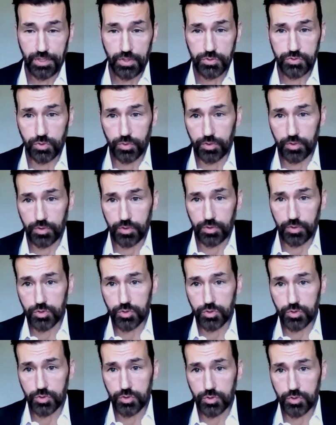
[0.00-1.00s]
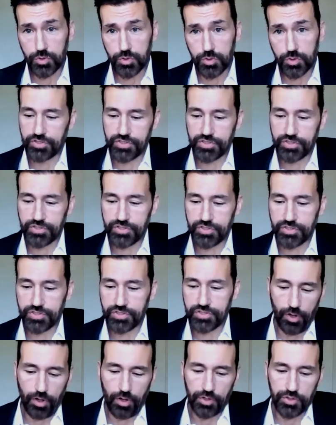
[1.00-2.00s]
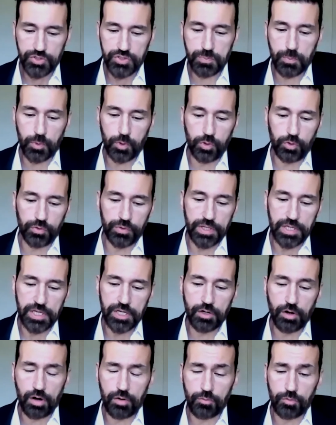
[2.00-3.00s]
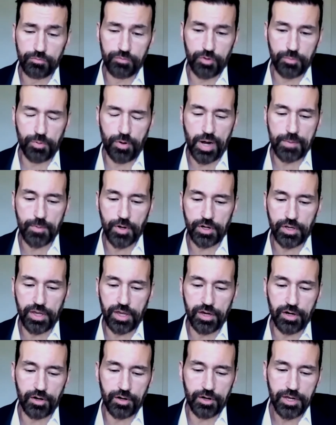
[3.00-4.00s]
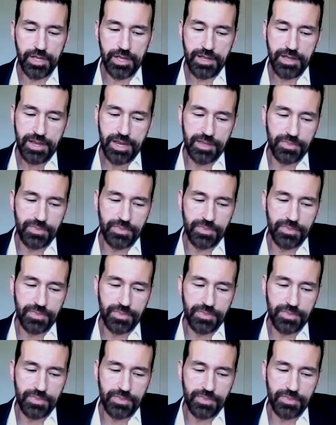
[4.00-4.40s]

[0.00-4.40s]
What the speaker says: So they're using, obviously, the hospital and the ER room for primary care.